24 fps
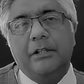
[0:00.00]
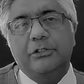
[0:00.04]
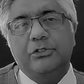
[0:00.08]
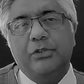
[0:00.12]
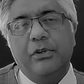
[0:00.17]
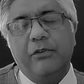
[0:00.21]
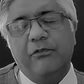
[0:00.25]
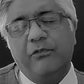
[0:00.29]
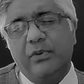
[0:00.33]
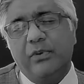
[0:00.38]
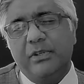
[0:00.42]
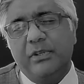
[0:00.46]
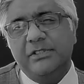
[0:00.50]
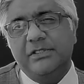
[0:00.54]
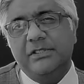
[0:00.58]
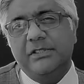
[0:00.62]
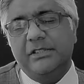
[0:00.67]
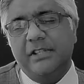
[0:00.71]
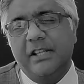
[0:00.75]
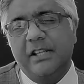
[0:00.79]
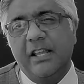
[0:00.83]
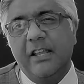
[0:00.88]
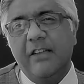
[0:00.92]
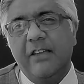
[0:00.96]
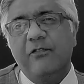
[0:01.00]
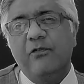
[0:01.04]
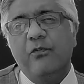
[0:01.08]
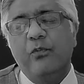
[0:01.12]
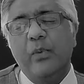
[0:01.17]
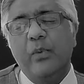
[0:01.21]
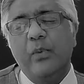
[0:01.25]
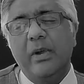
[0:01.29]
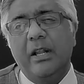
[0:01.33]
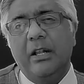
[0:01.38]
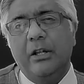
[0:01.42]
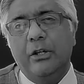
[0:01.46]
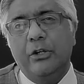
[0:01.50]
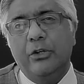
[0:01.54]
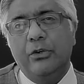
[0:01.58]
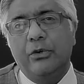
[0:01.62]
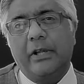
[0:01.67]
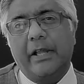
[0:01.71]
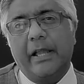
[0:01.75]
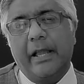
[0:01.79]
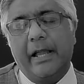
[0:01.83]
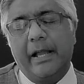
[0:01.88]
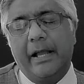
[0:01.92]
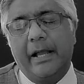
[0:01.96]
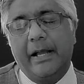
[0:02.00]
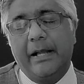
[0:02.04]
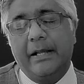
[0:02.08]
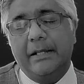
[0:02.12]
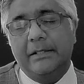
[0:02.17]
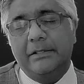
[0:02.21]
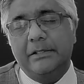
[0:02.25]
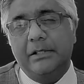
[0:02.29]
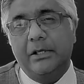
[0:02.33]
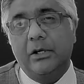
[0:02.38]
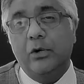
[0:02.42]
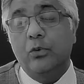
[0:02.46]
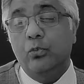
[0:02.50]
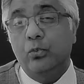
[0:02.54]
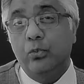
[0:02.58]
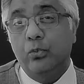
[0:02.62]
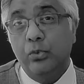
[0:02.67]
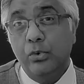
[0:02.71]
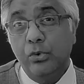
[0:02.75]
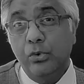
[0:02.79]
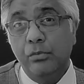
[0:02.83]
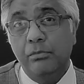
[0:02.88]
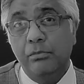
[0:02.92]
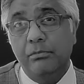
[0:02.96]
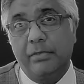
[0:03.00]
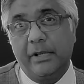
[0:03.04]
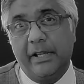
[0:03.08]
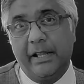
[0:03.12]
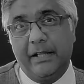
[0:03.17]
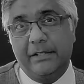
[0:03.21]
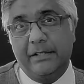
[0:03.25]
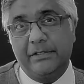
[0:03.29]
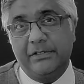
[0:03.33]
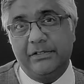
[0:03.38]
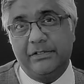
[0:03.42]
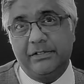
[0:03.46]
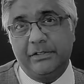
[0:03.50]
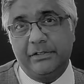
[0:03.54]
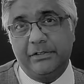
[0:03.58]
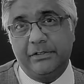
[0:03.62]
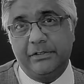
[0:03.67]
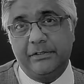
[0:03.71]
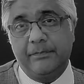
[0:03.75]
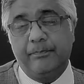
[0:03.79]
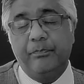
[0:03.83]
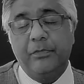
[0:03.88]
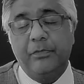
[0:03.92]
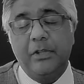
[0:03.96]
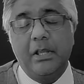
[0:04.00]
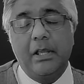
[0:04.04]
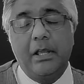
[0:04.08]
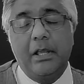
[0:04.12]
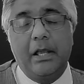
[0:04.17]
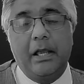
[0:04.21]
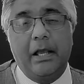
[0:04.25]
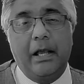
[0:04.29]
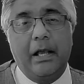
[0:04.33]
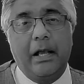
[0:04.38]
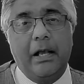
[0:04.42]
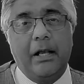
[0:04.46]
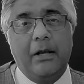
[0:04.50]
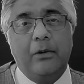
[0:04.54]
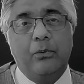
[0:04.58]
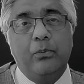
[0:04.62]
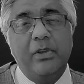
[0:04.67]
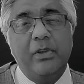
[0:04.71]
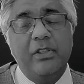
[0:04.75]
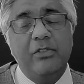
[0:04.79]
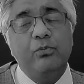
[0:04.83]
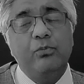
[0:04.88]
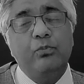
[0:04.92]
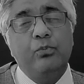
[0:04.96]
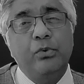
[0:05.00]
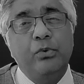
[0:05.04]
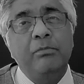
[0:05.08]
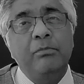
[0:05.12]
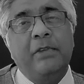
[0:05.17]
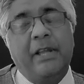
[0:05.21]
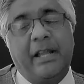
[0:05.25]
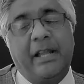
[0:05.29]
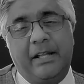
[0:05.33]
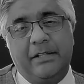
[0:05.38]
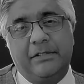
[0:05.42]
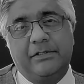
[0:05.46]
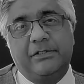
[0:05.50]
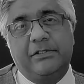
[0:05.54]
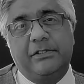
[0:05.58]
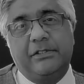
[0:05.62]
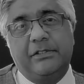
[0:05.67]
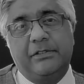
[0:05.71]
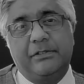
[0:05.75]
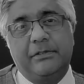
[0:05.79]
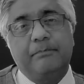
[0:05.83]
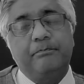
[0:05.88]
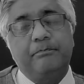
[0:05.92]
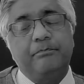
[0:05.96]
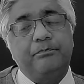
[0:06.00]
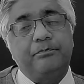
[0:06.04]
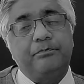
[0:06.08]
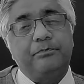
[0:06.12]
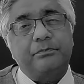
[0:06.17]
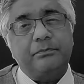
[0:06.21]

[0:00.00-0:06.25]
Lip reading: So, for instance, if we look at womb cancers, with womb cancers,